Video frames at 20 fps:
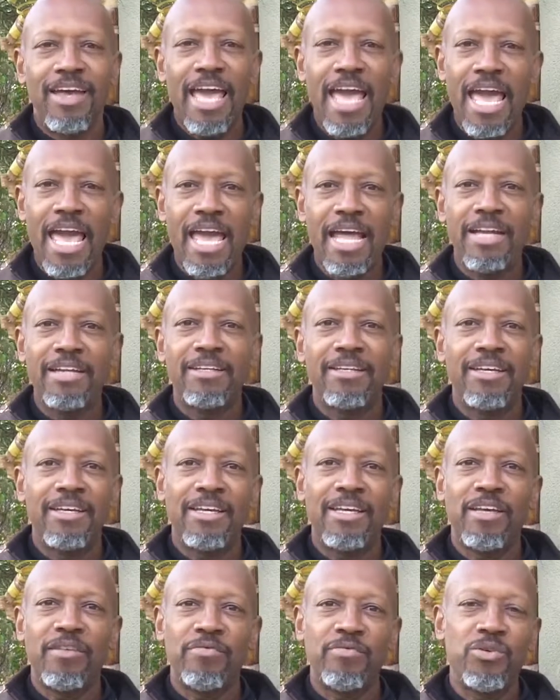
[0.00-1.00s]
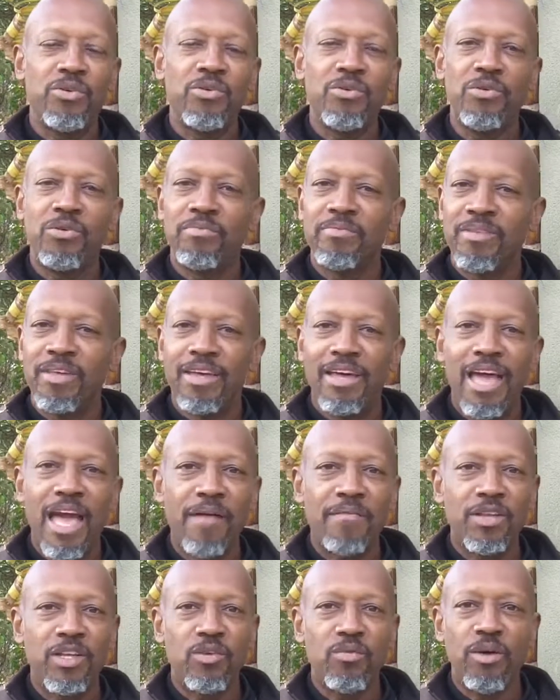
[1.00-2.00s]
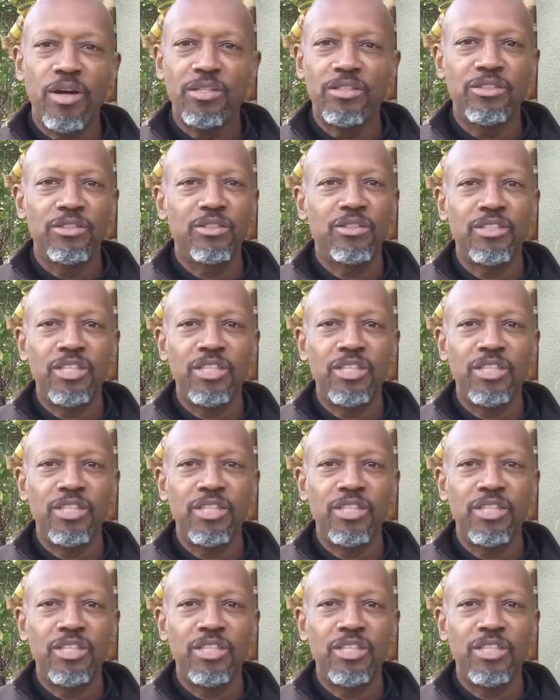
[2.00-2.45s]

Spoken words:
And if you have any questions